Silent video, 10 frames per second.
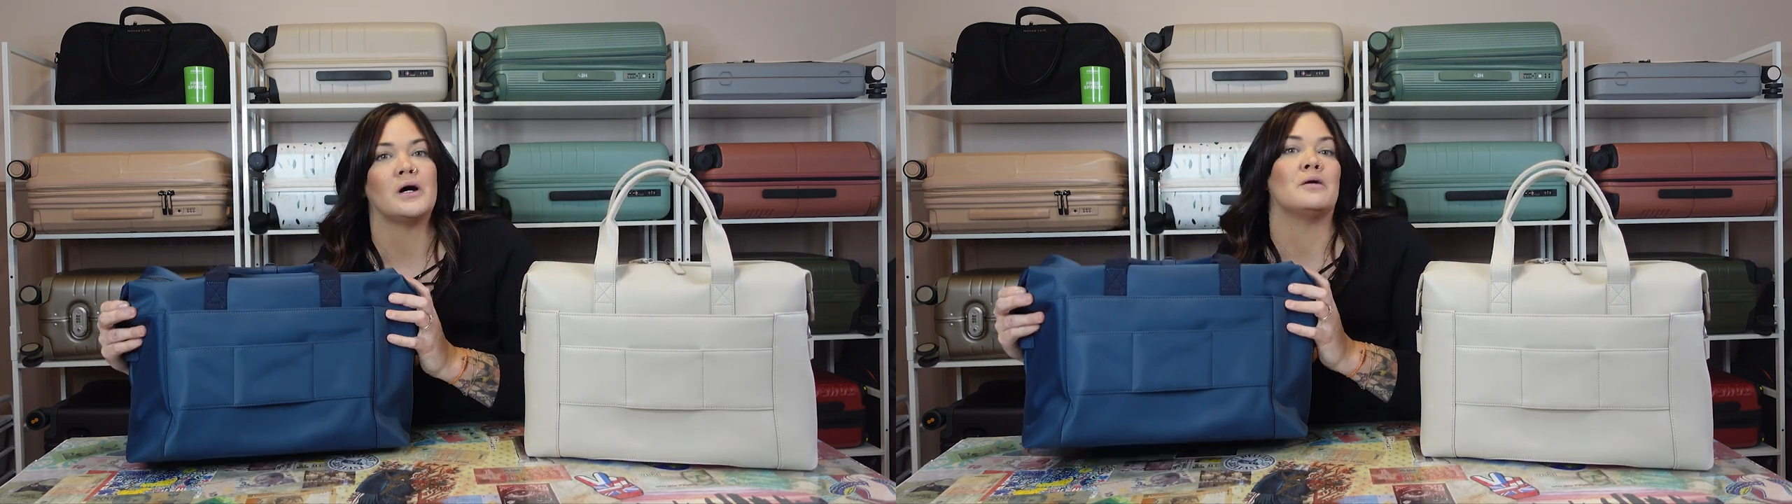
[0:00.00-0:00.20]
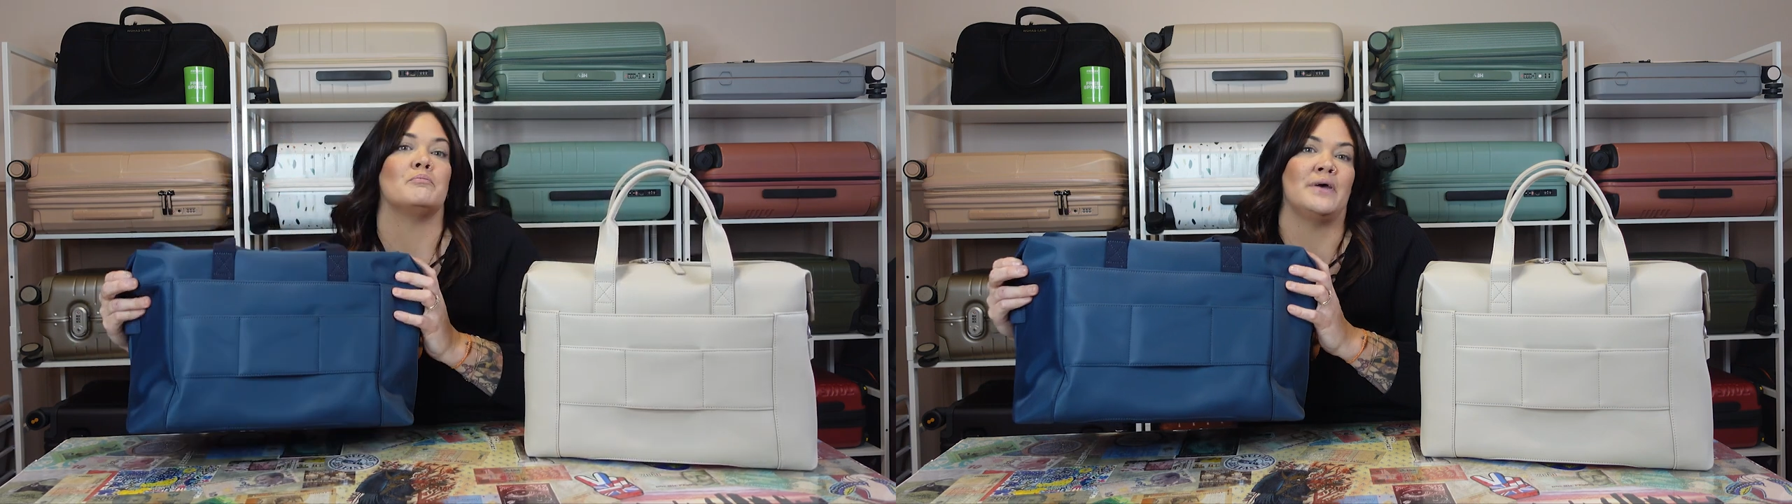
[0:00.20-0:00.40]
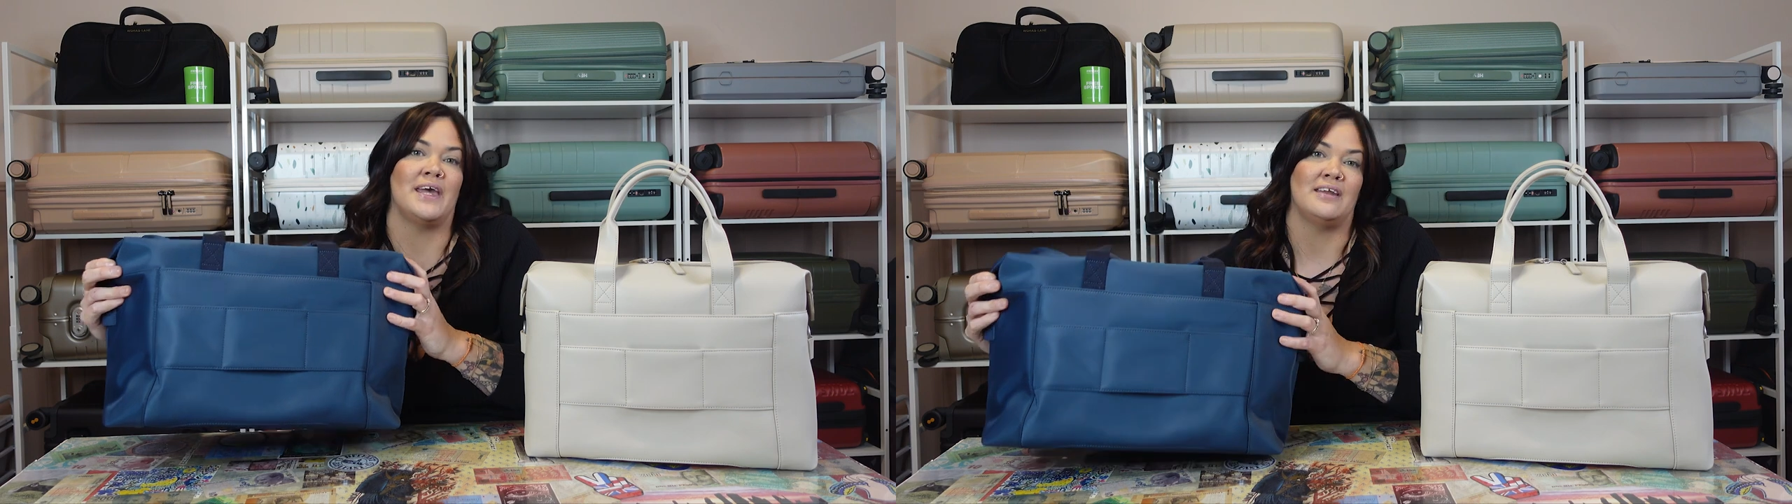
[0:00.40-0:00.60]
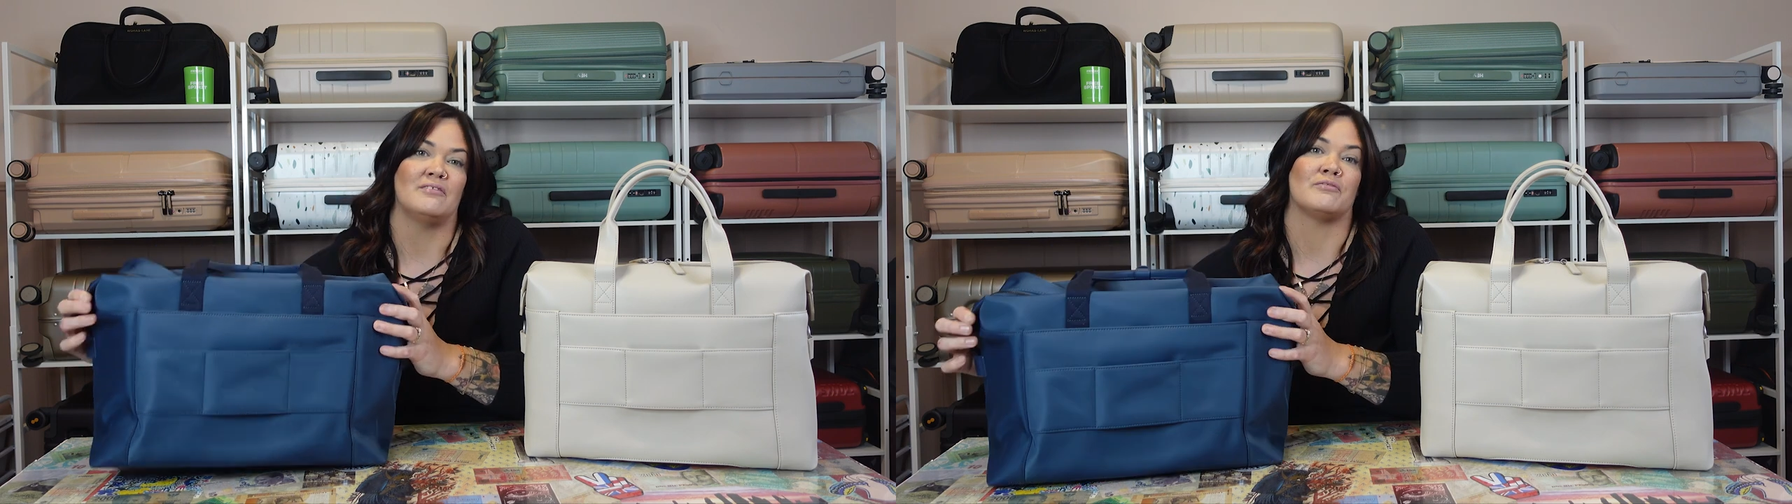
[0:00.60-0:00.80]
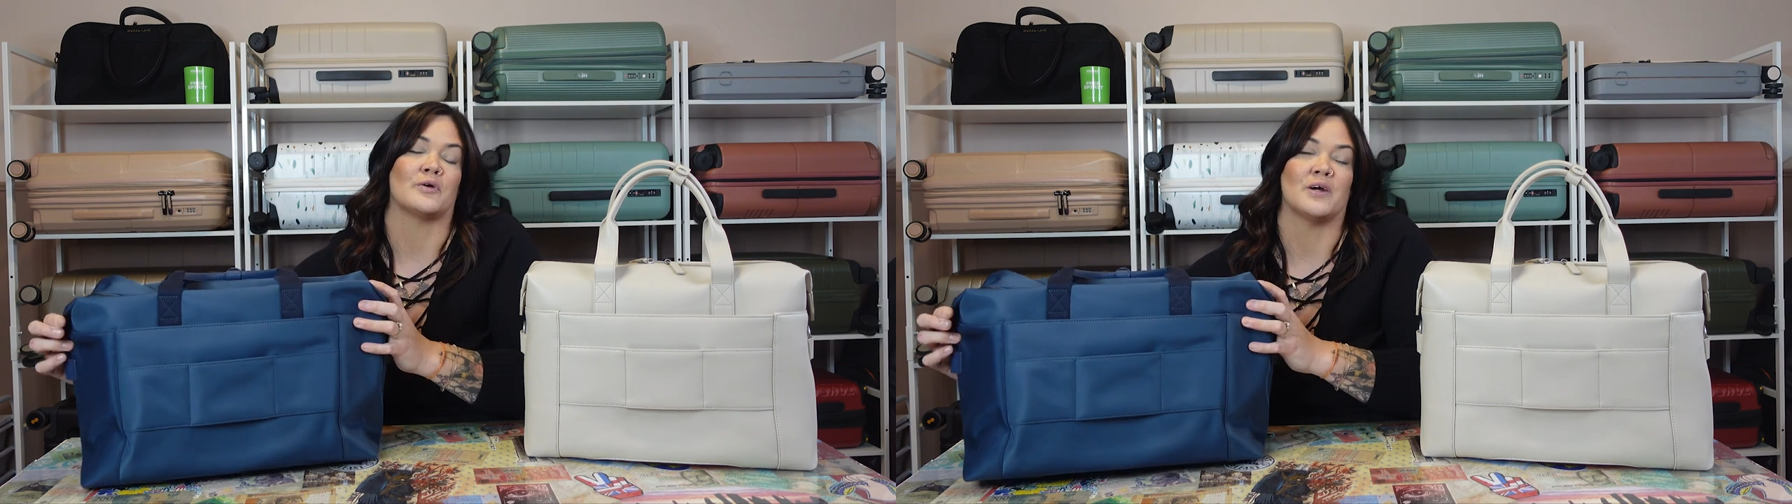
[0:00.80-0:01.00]
a bin
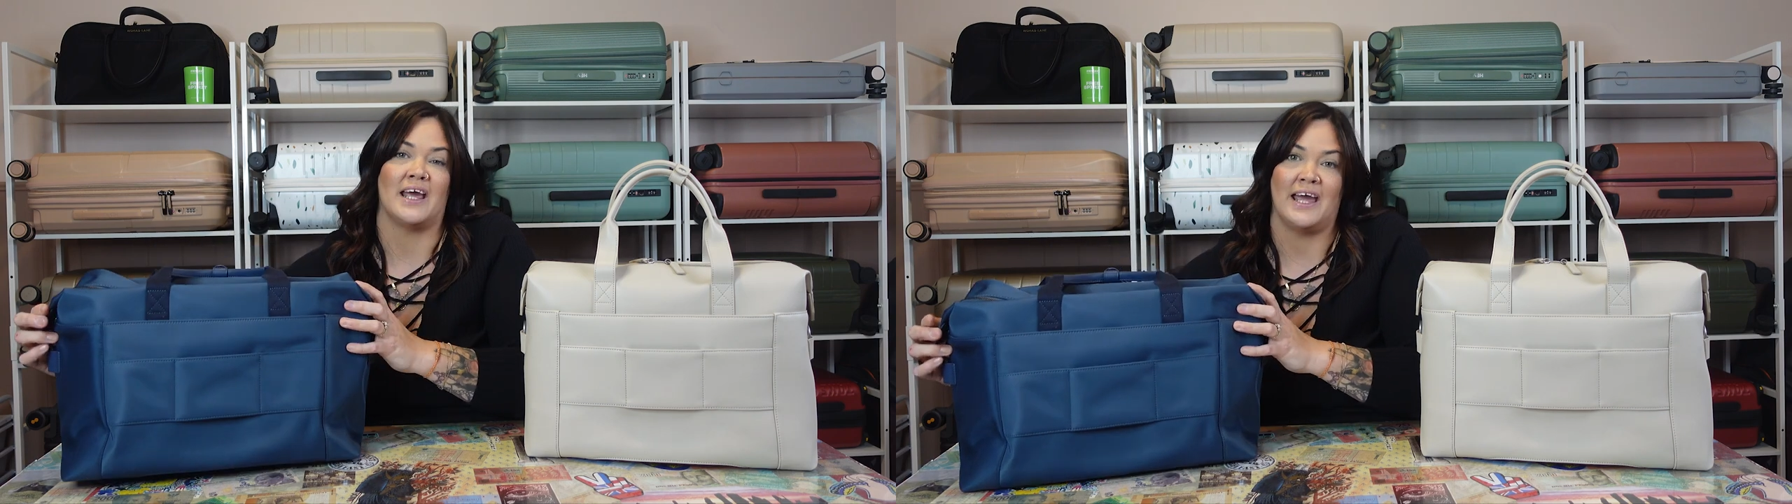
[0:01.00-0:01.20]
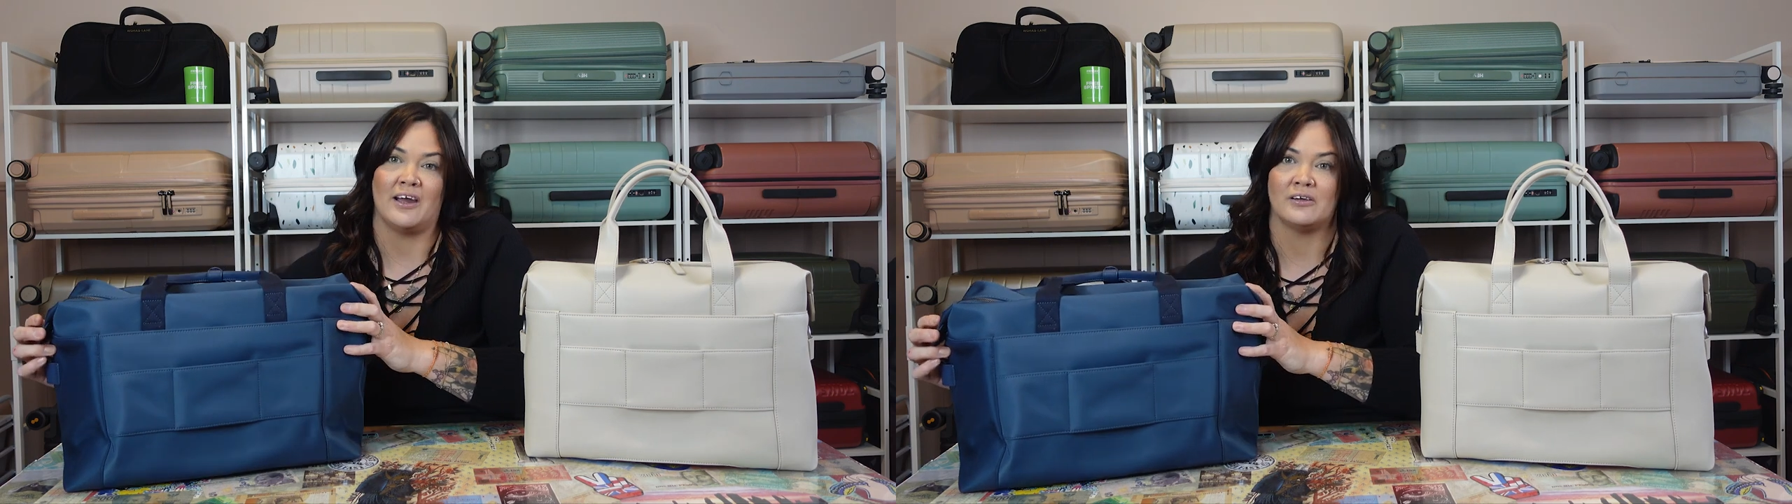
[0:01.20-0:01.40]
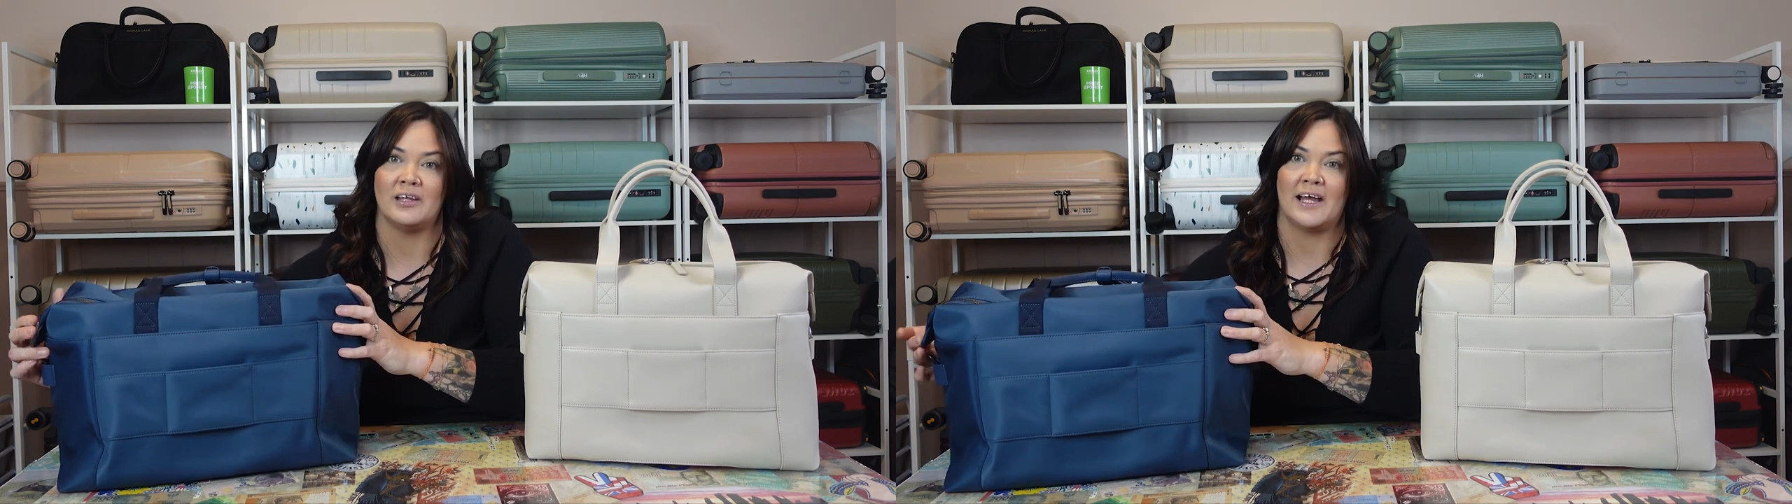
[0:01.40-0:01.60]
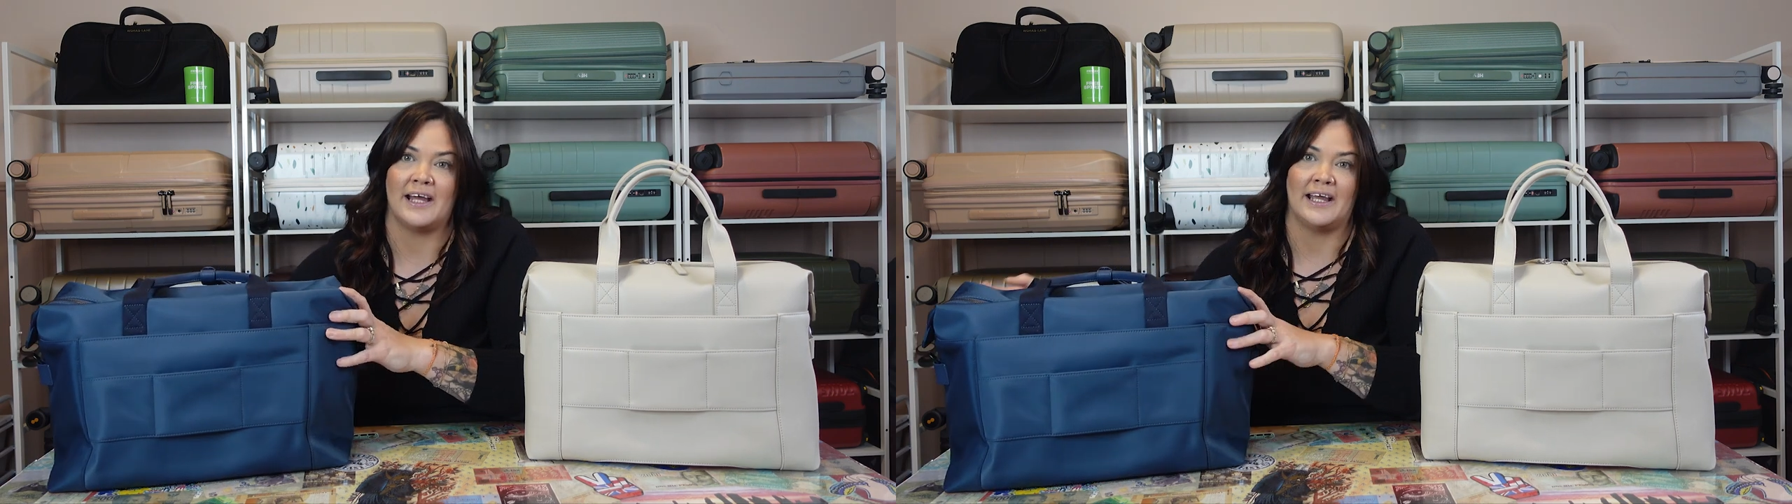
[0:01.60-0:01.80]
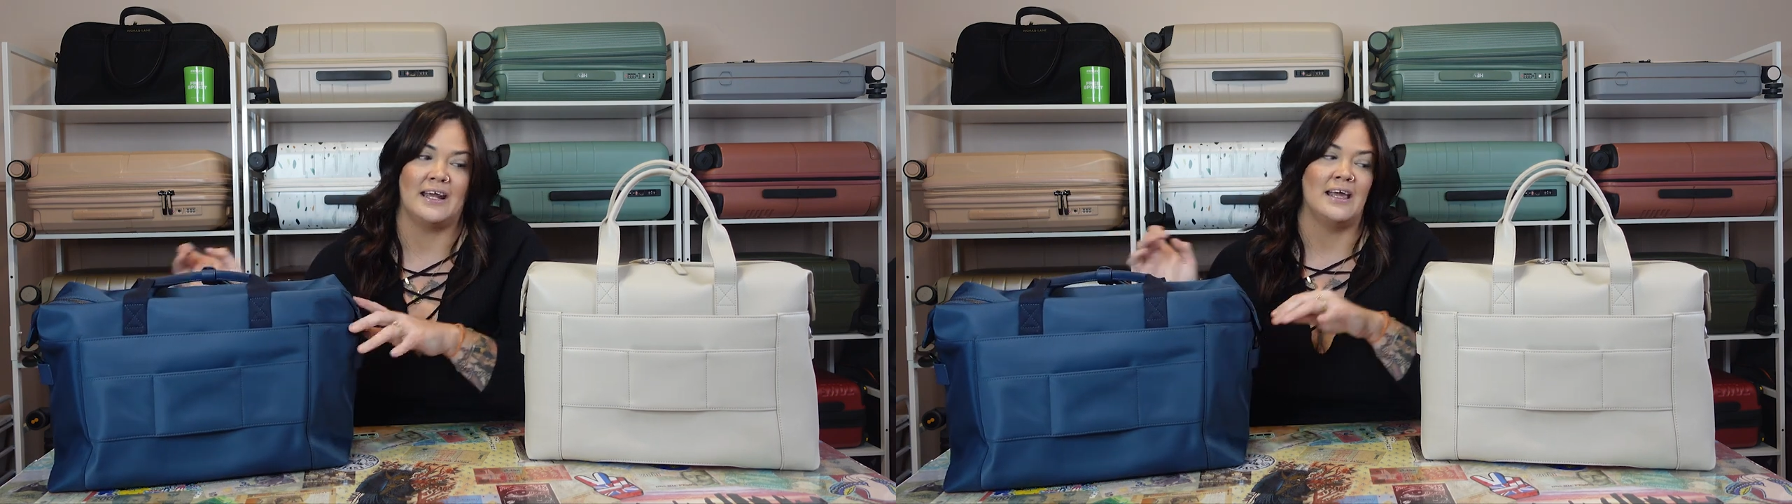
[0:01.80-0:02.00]
for an
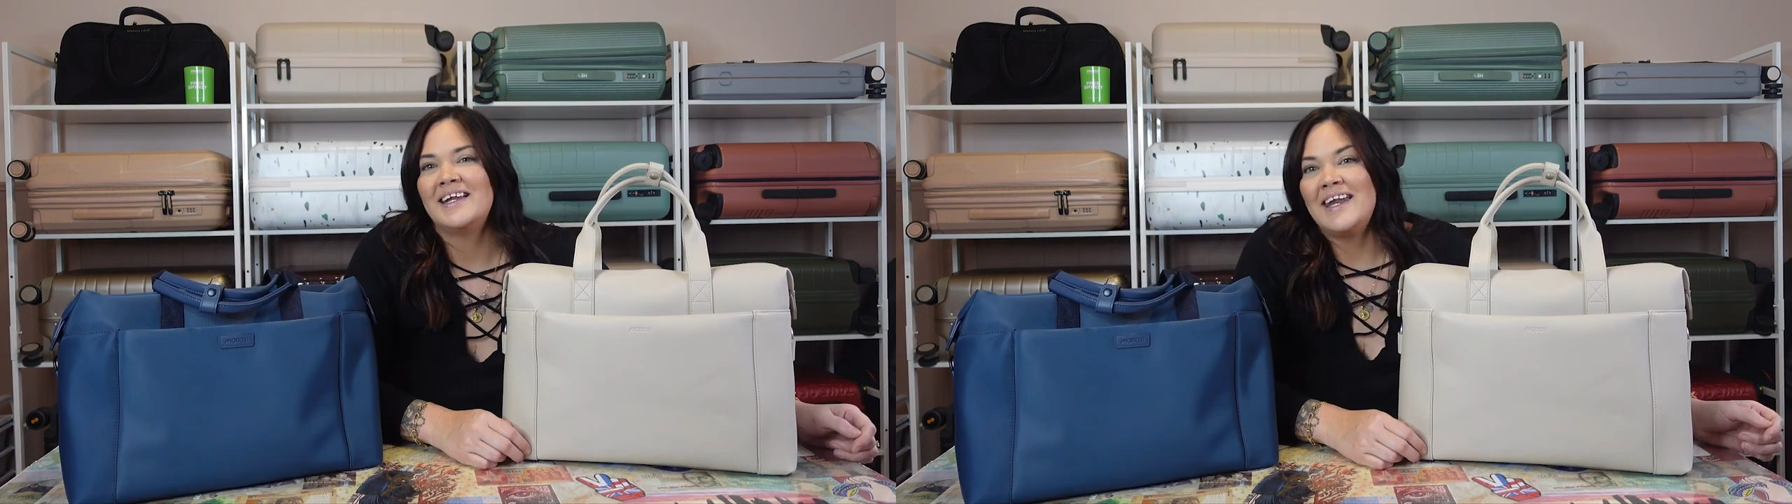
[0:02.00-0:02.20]
airline.